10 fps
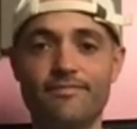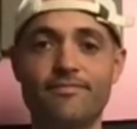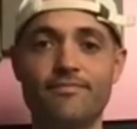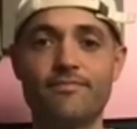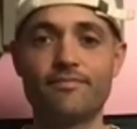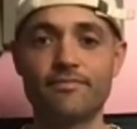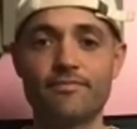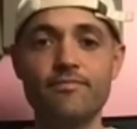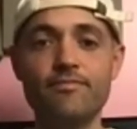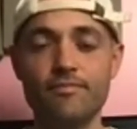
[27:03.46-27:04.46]

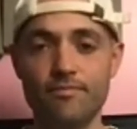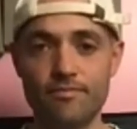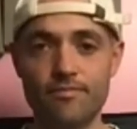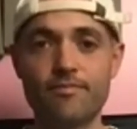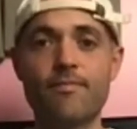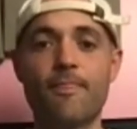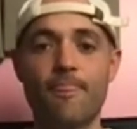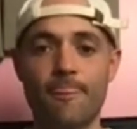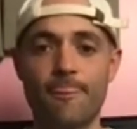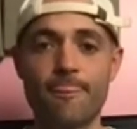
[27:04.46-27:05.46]

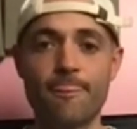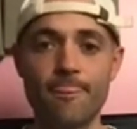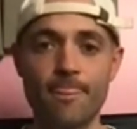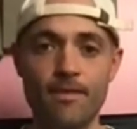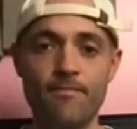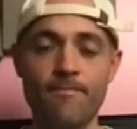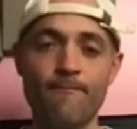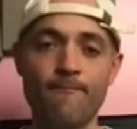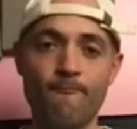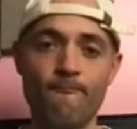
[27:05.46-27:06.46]

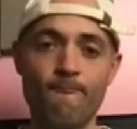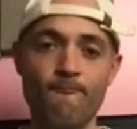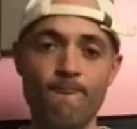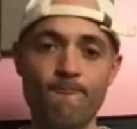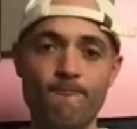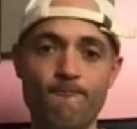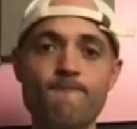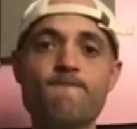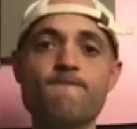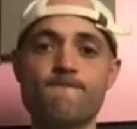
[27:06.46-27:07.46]

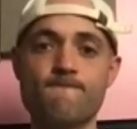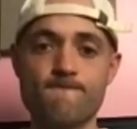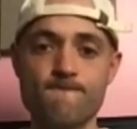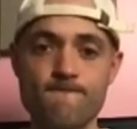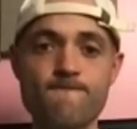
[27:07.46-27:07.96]
[no speech]